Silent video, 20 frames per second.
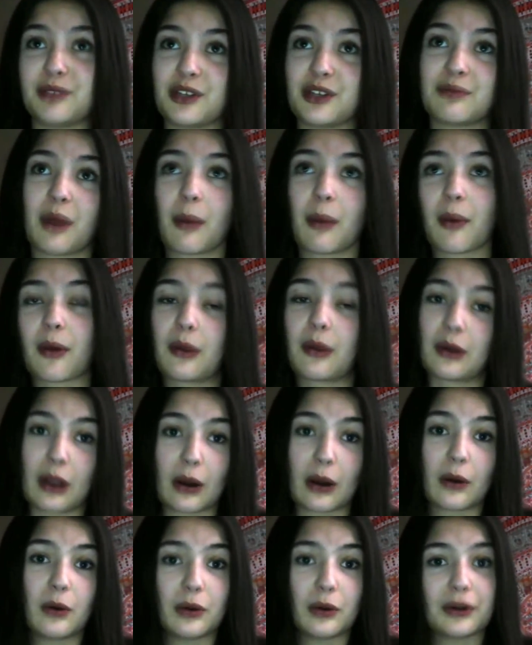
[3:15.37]
me and my brother
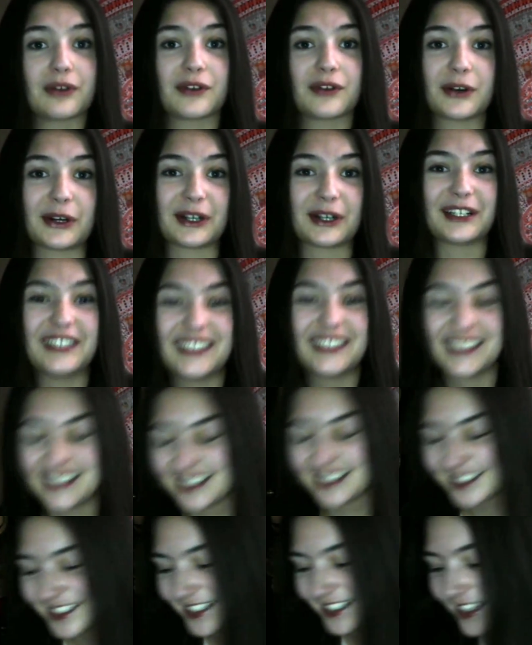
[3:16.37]
got a hold of her.
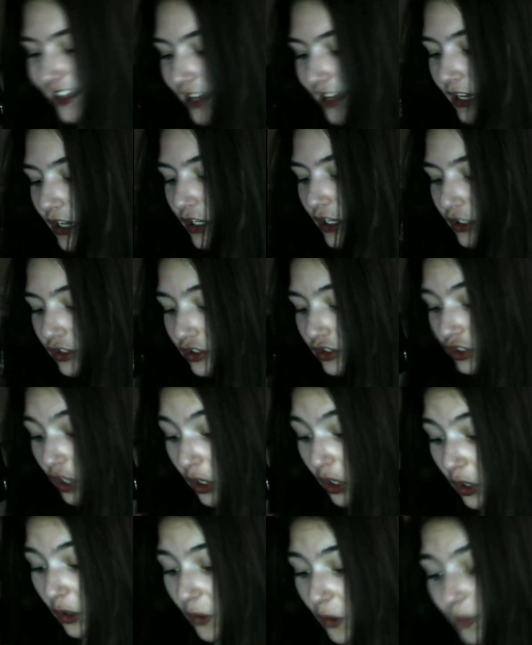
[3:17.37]

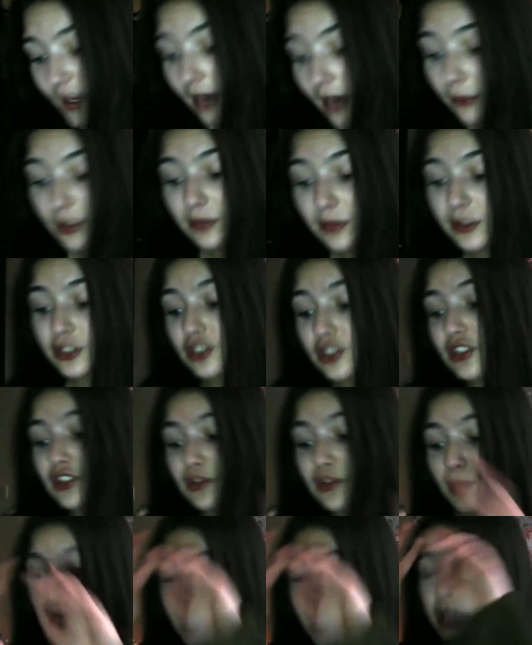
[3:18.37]
So yeah, we were
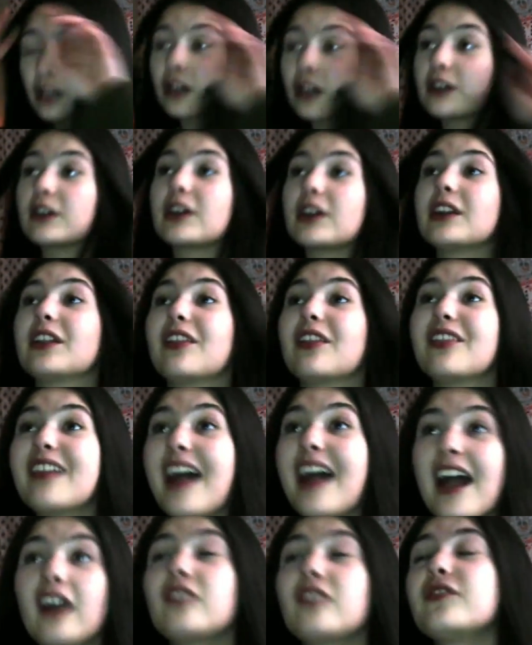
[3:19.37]
just swinging her and
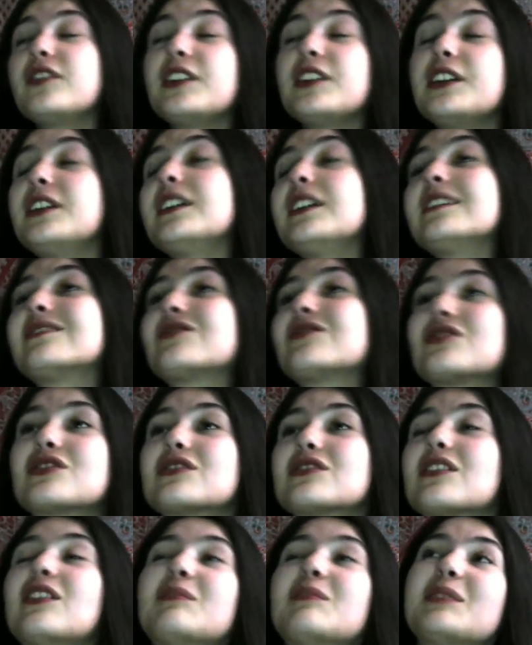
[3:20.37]
laughing and
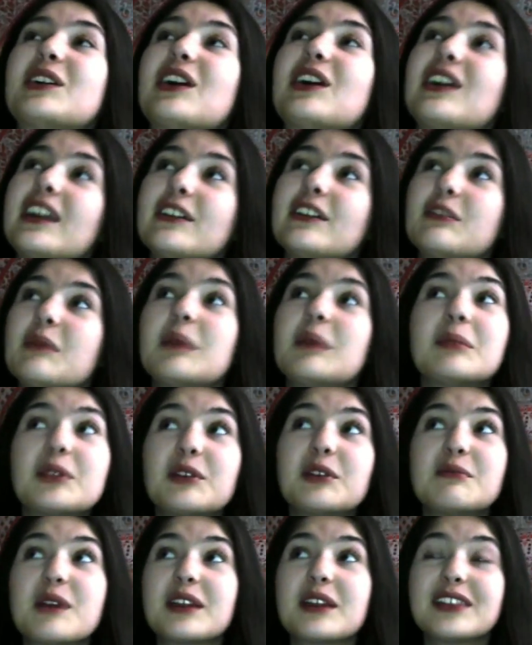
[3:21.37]
just, oh my god, I remember
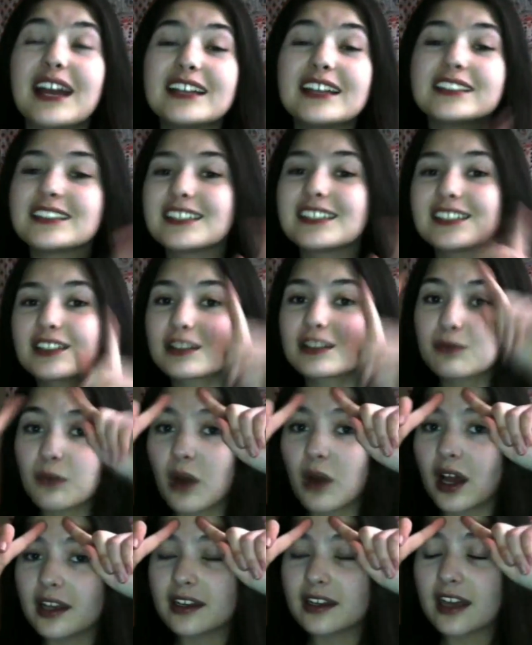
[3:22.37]
this is
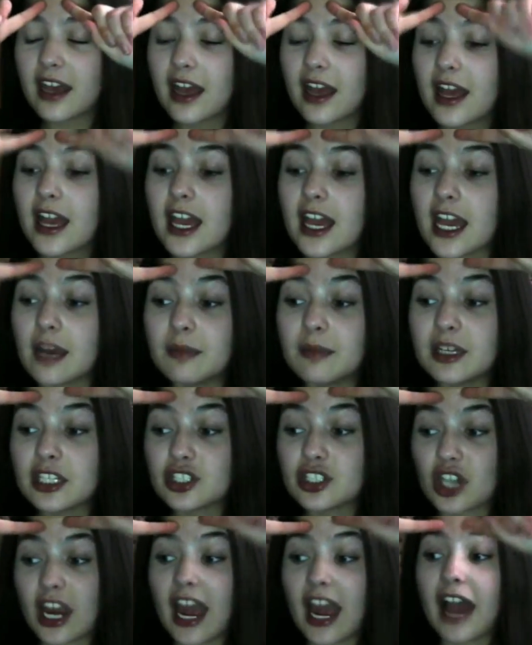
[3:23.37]
one
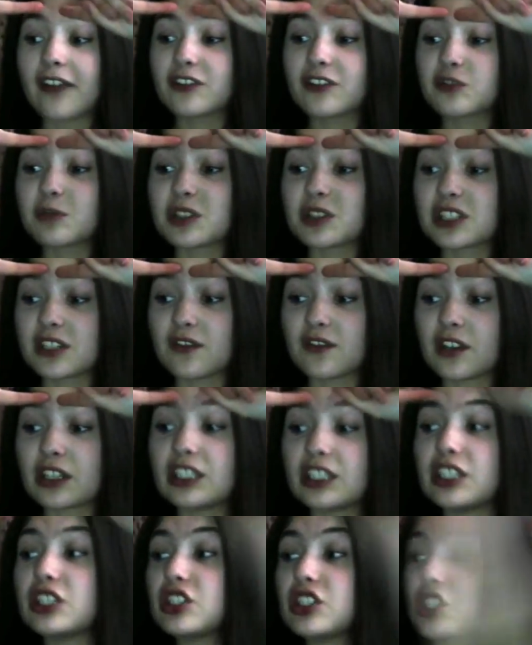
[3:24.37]
image I have
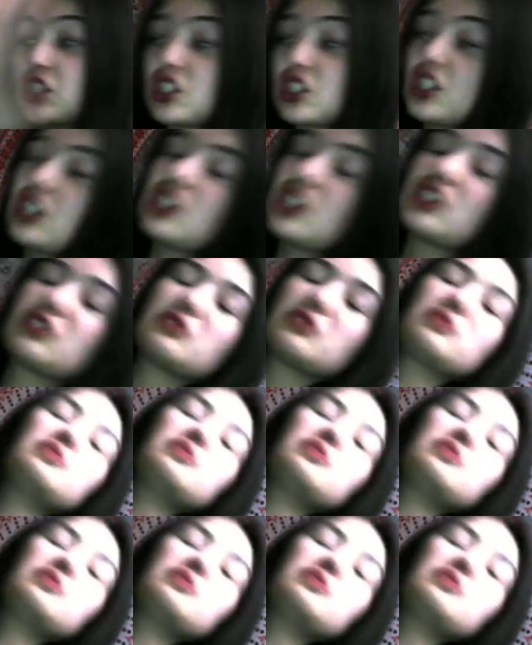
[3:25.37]
specifically, is just us